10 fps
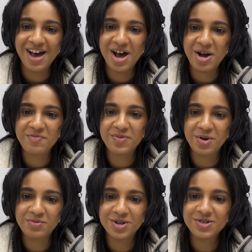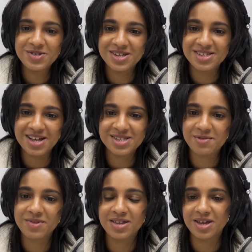Almost. Is that
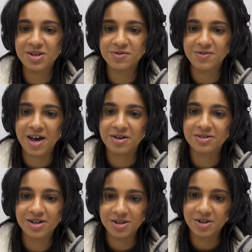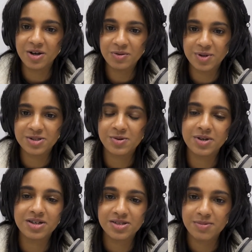something that you found a lot when
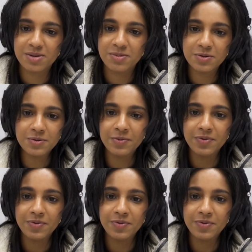talking to people?